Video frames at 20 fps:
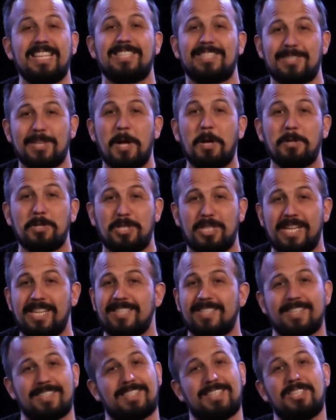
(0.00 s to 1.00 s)
that he saw
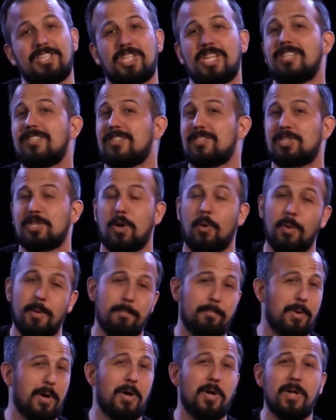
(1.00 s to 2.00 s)
Jesus and Jesus
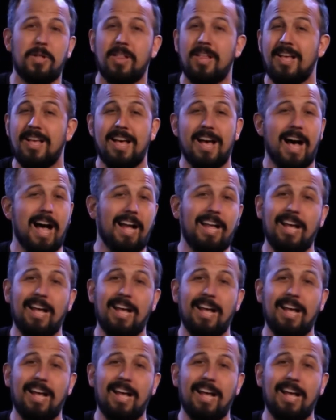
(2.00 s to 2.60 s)
told him, Paul,